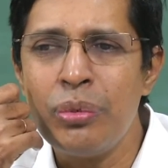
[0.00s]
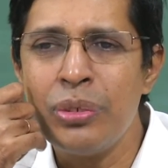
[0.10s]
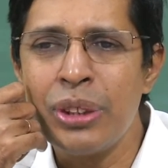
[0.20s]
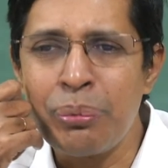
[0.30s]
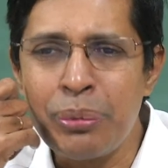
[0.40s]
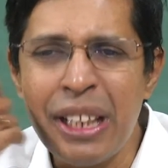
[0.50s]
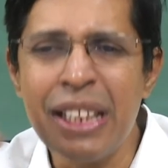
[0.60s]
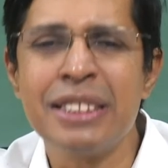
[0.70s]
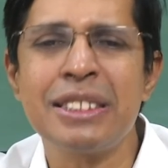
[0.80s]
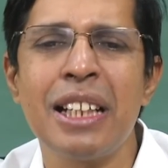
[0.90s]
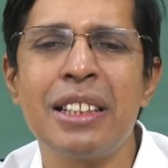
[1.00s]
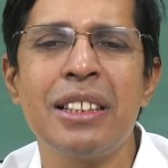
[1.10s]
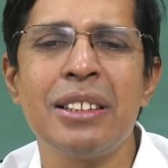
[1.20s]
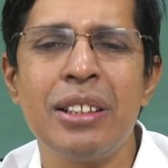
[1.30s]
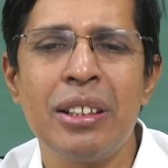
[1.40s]
The thing is that
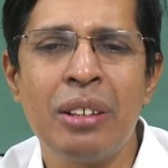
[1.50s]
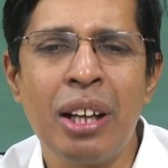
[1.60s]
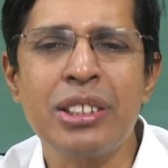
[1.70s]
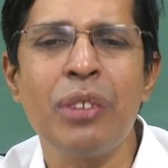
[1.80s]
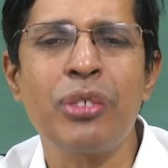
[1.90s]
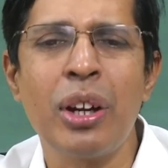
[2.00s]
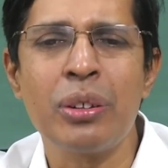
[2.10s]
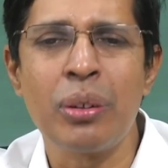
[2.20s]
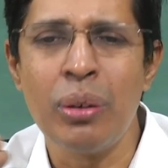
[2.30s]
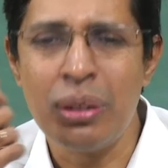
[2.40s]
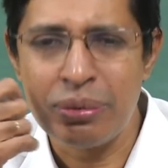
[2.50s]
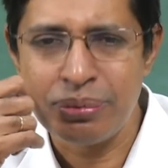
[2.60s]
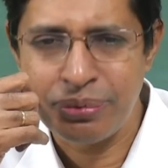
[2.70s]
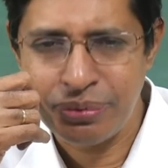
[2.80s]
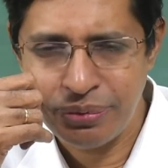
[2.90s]
loss of control,
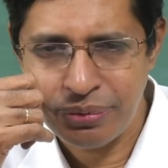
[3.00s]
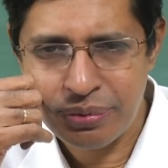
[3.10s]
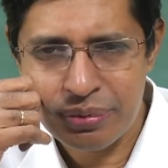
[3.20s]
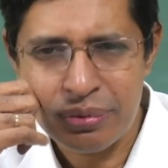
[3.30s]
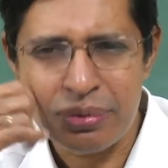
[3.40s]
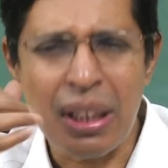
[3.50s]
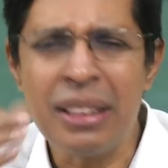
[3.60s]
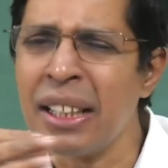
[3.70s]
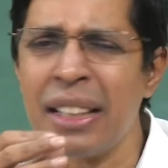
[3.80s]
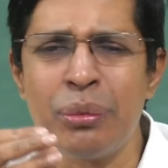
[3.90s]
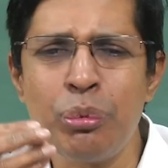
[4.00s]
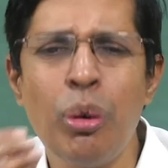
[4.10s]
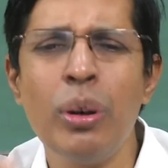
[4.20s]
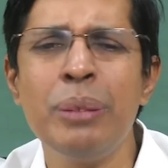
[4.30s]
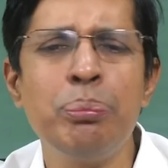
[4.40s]
there are
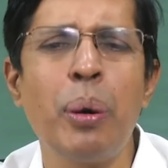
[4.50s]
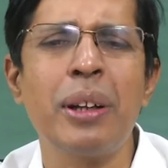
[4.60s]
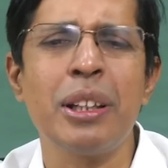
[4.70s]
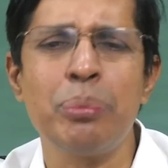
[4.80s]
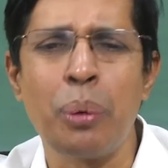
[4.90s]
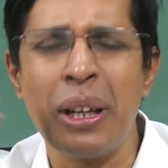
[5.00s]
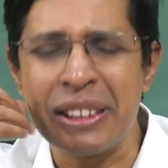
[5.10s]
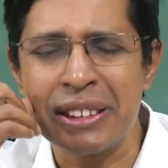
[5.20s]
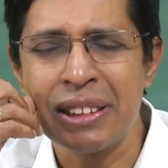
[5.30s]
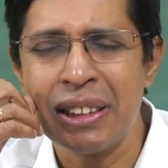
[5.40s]
4 important points.